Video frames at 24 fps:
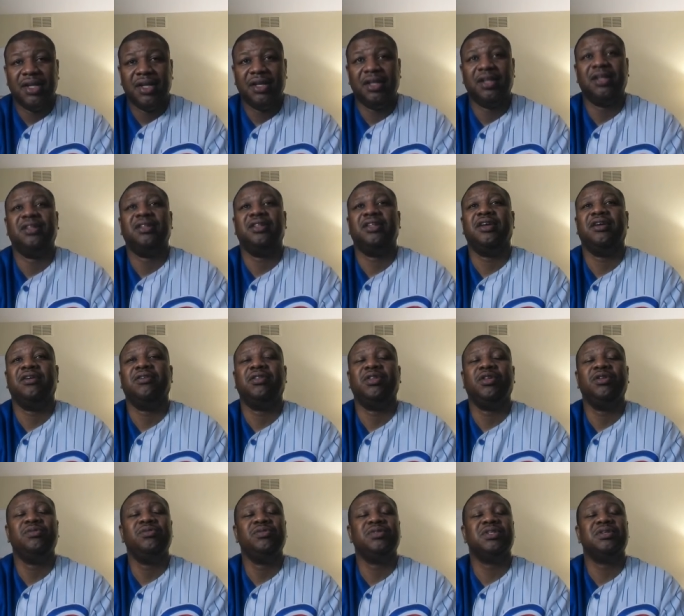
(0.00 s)
And they're
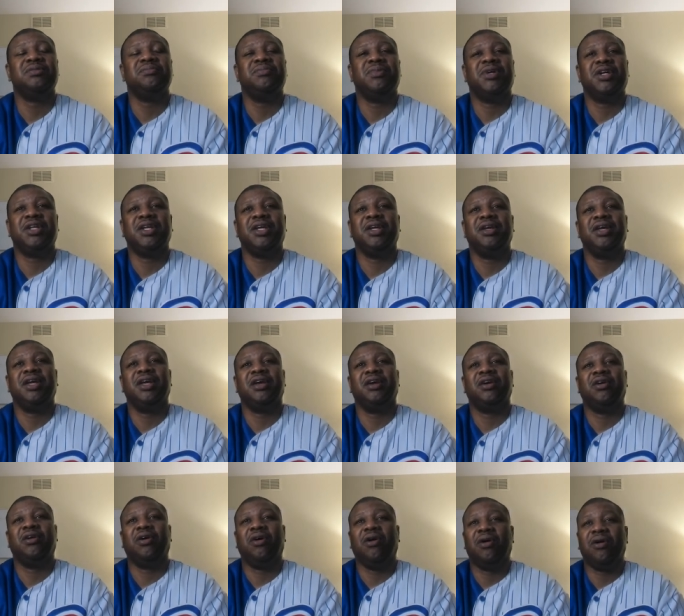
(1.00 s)
losing money
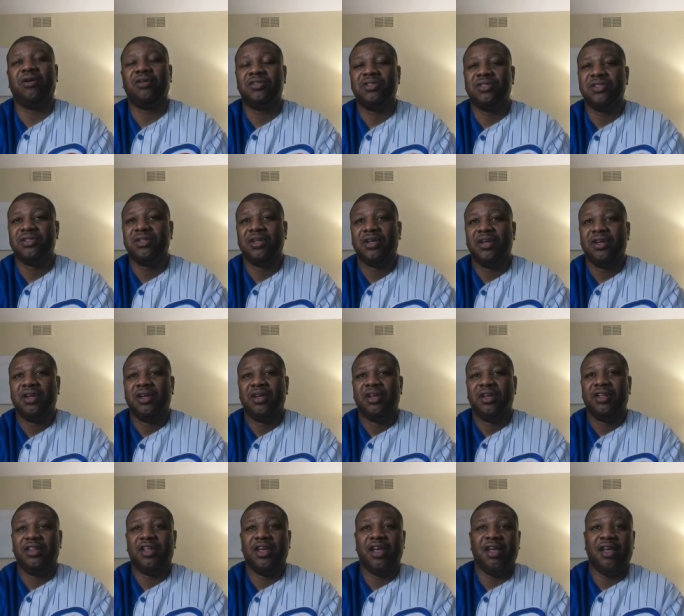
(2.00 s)
and costs.
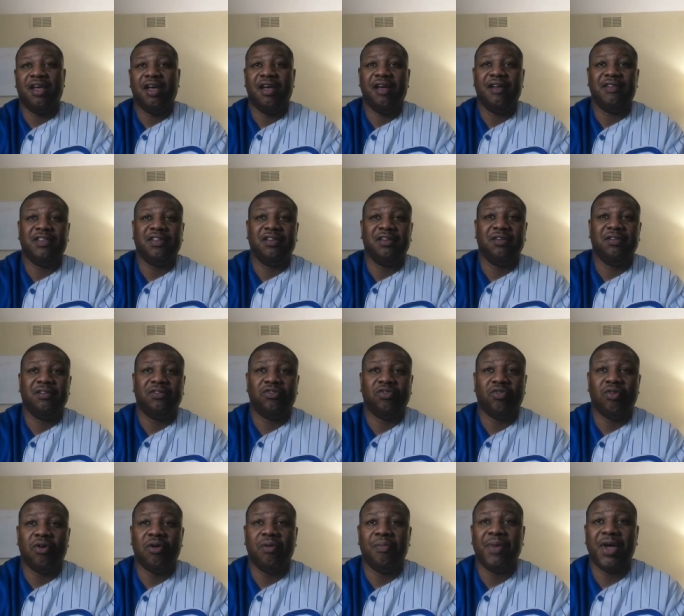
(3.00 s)
They had to
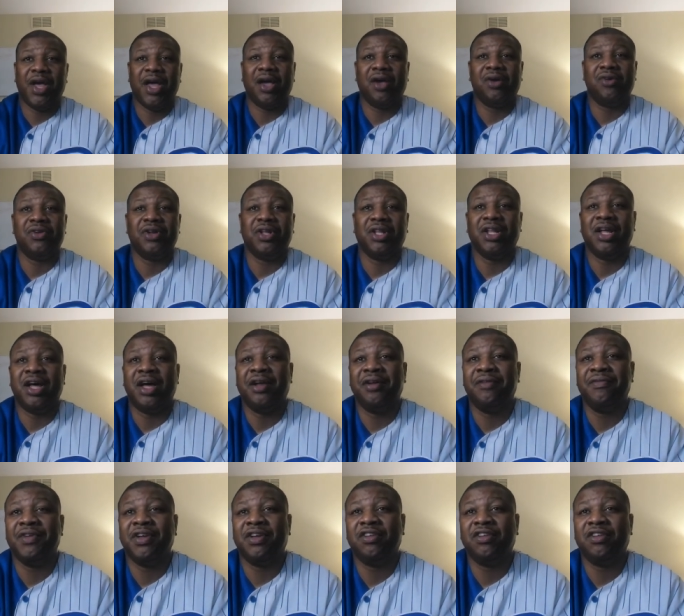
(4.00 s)
draw back on a lot of